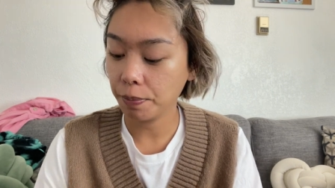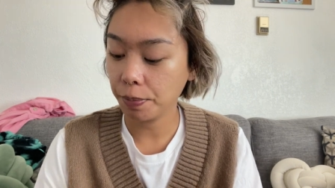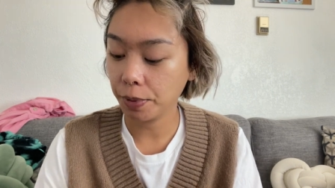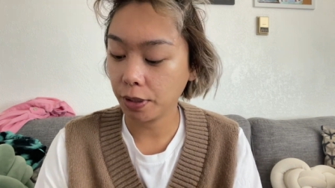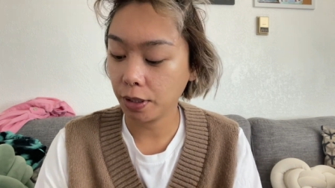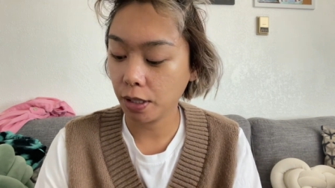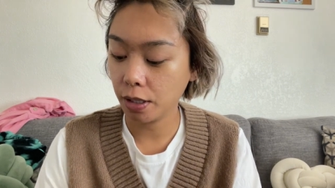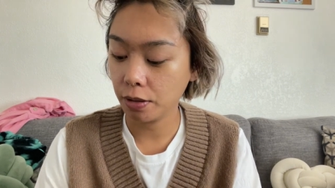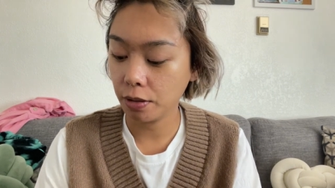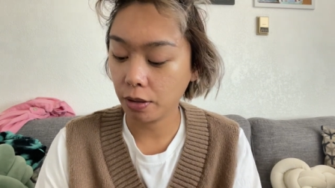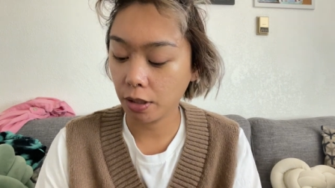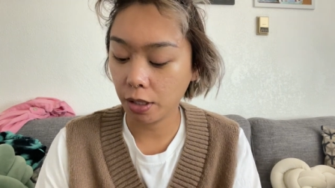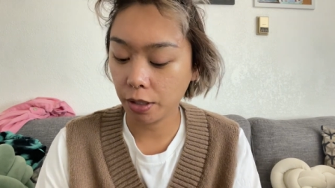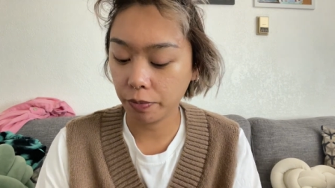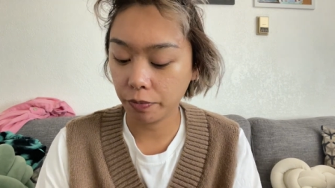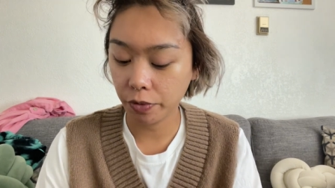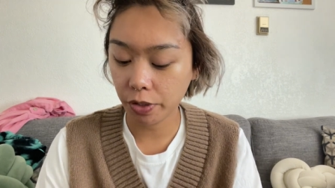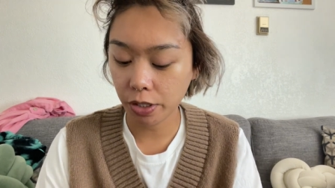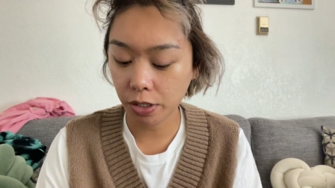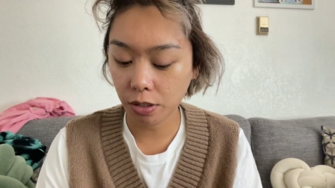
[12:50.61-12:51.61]
but then um,
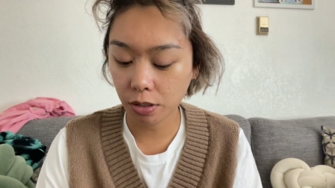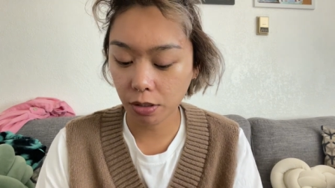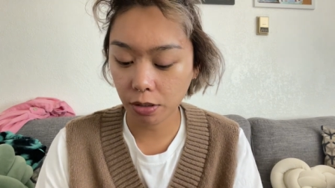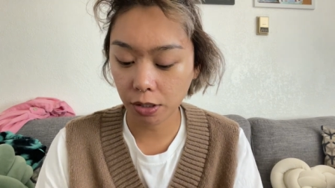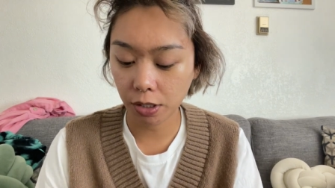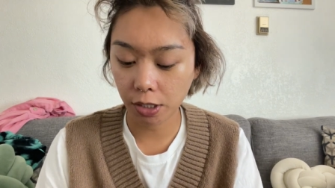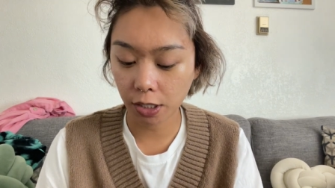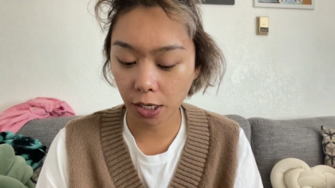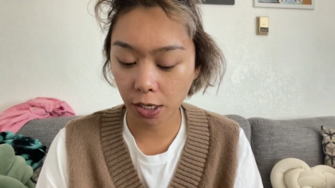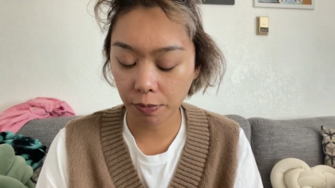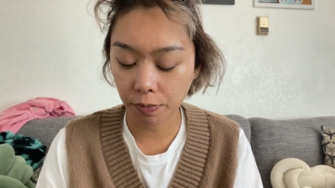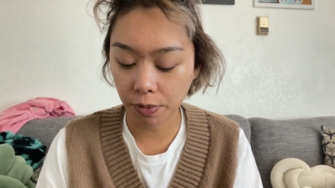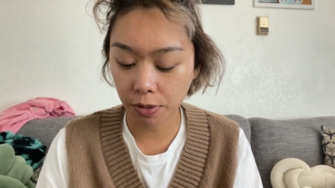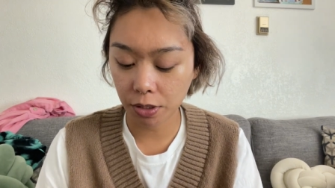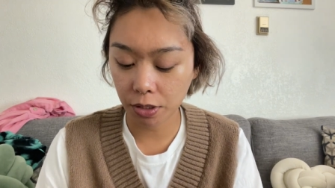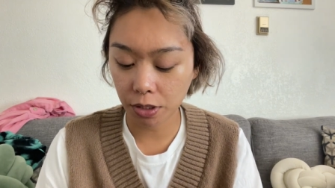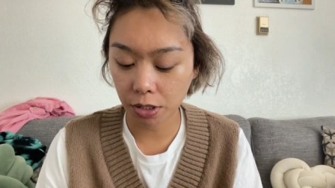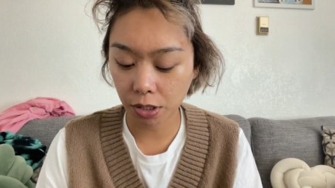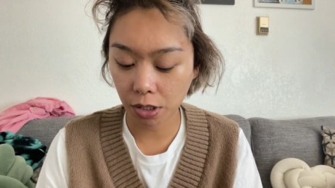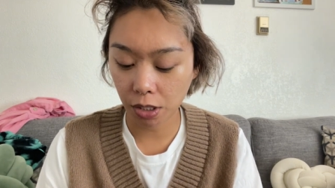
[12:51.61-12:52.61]
recently I've been
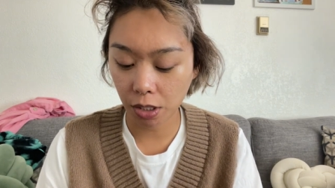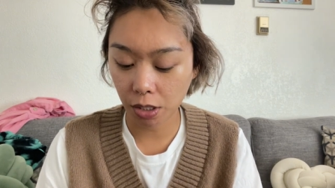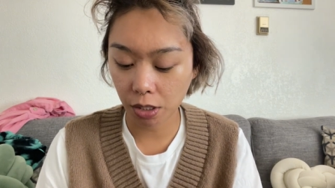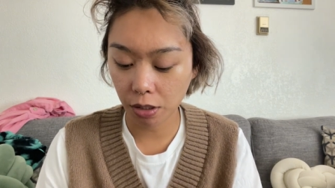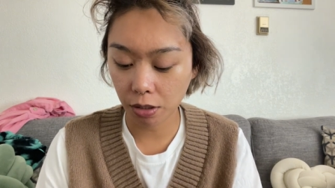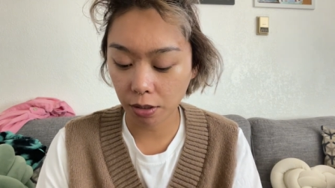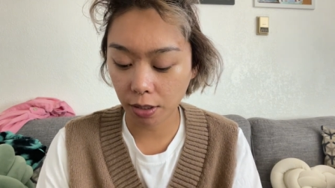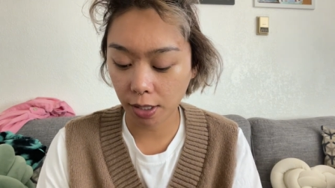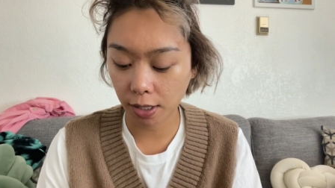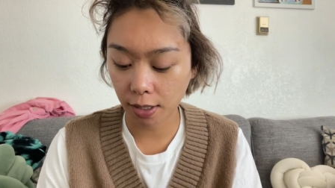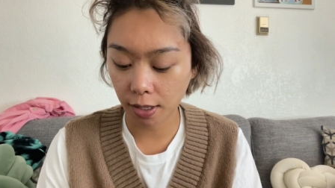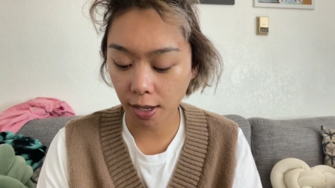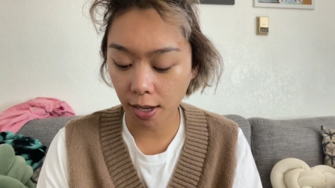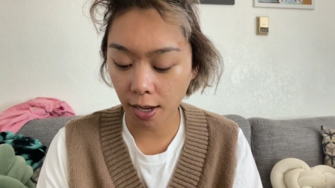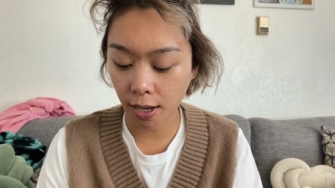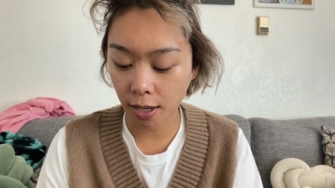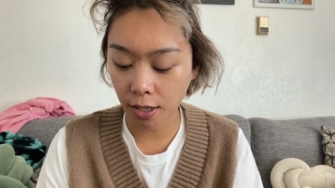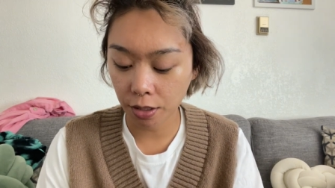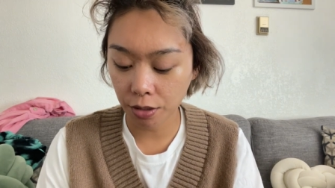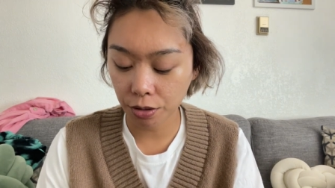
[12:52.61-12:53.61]
seeing like
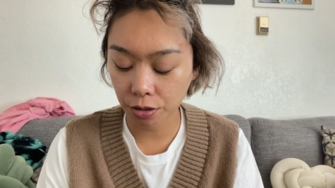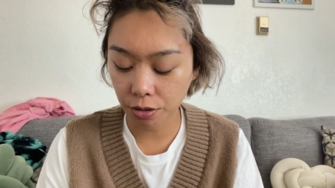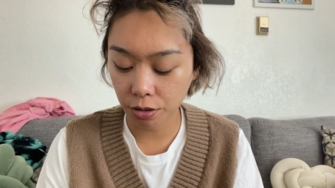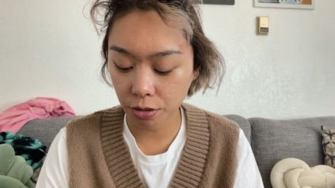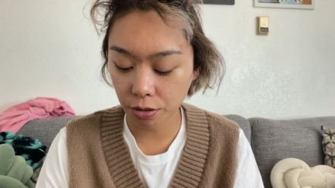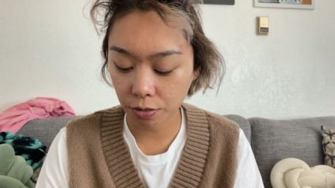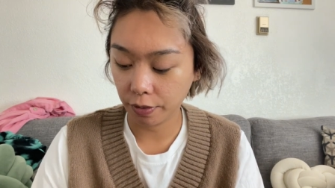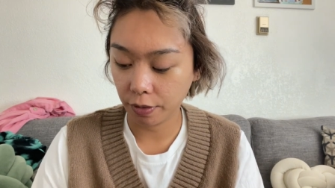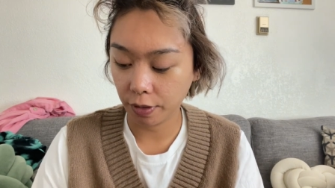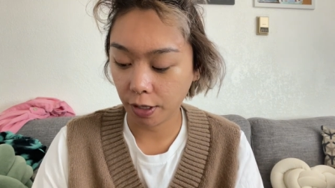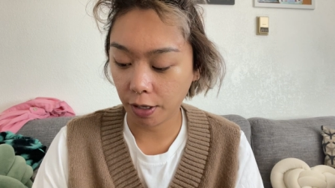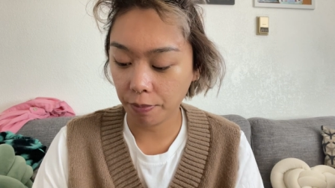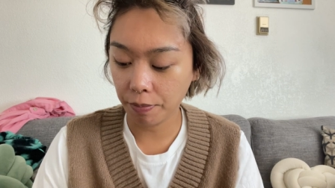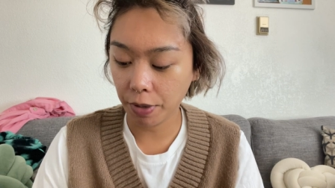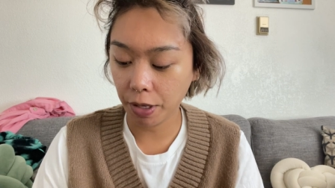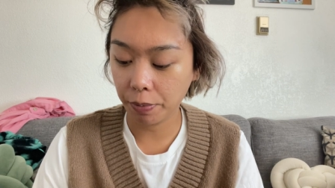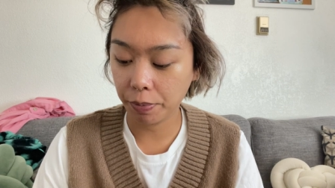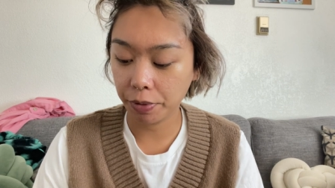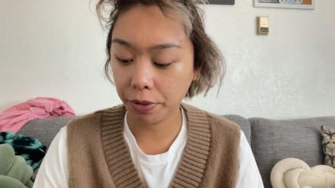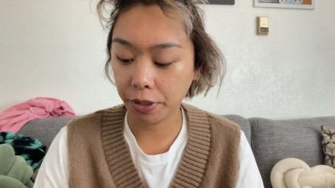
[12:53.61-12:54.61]
ads that
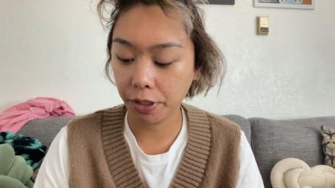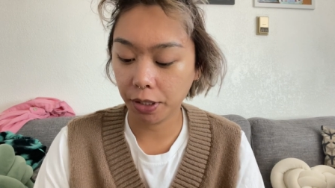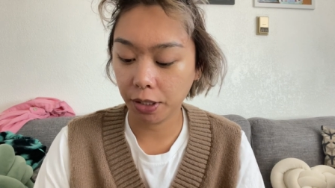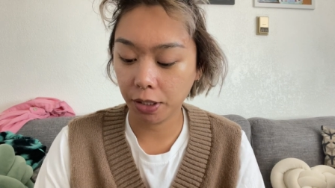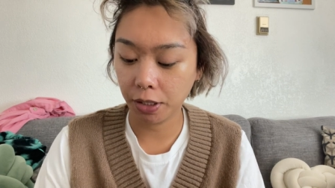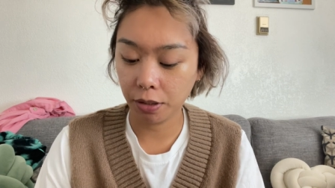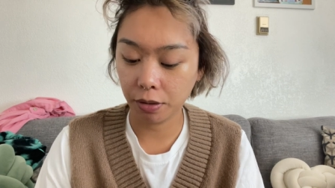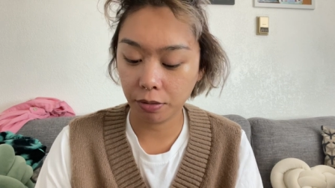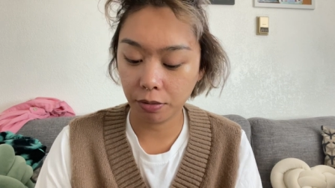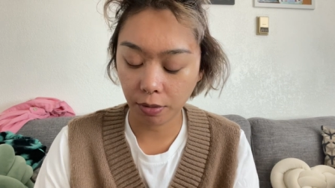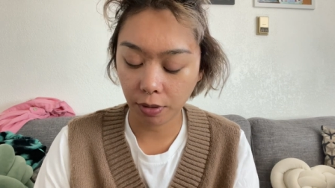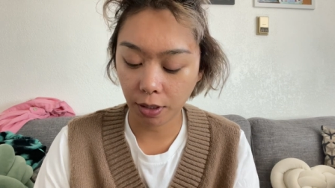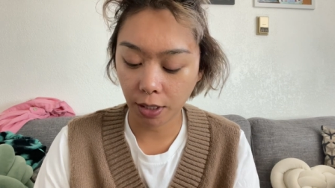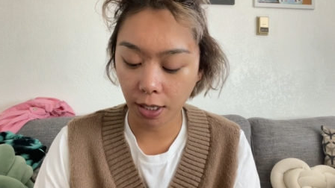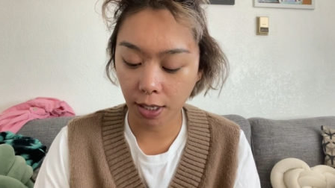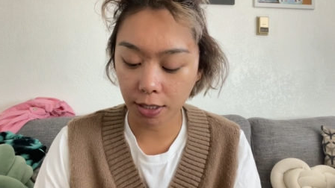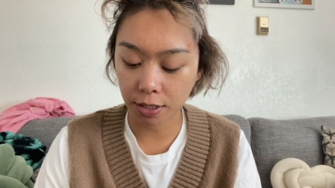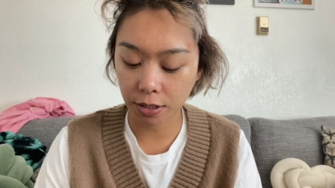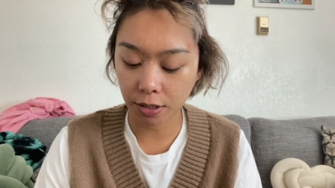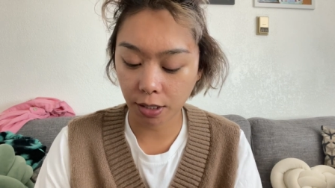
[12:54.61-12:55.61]
Maybelline
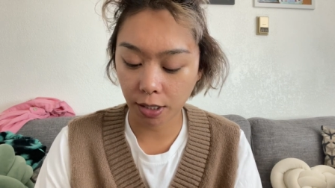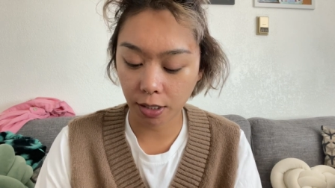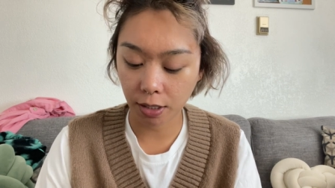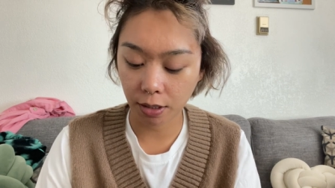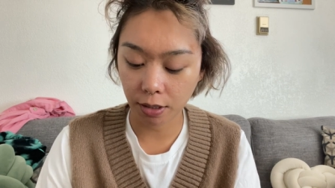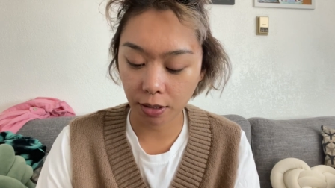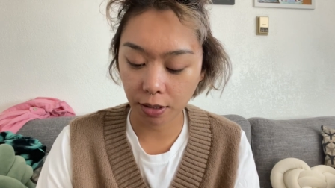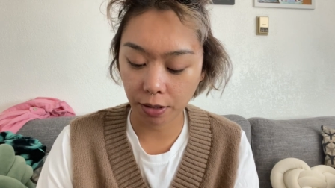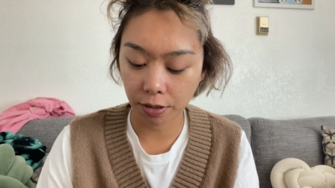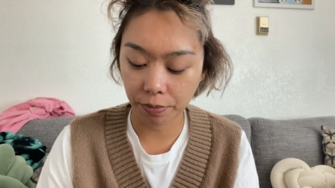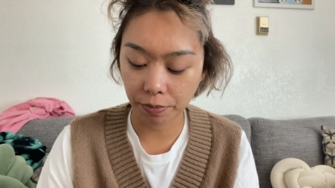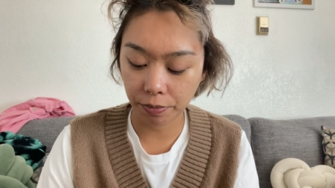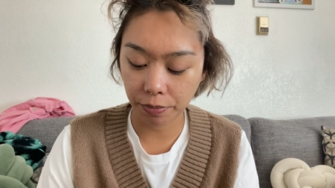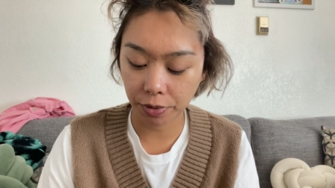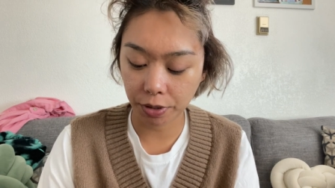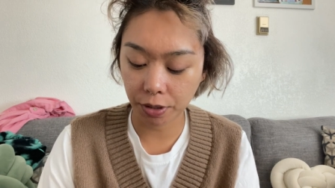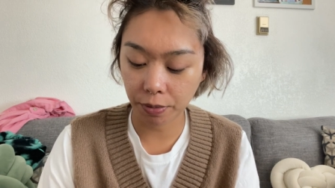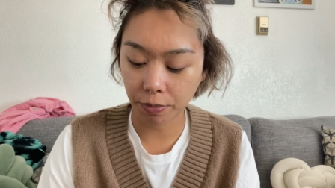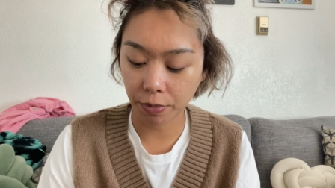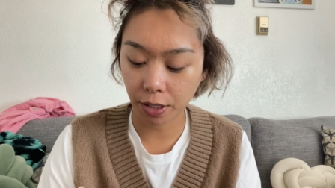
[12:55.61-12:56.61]
has like um,
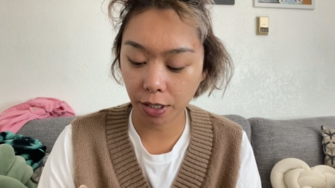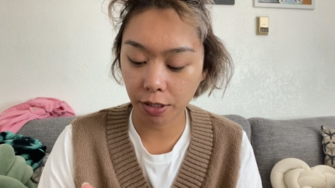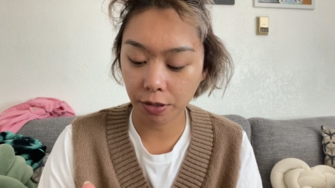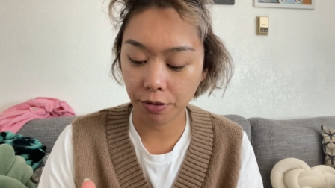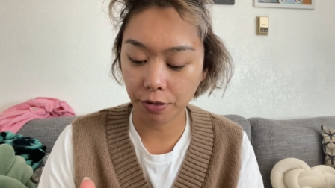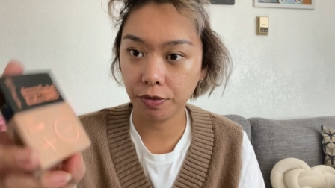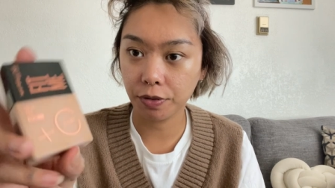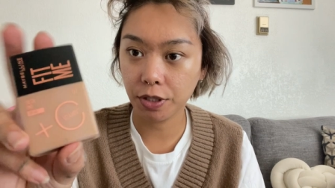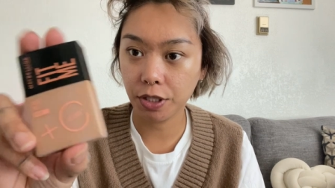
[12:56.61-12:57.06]
some kind of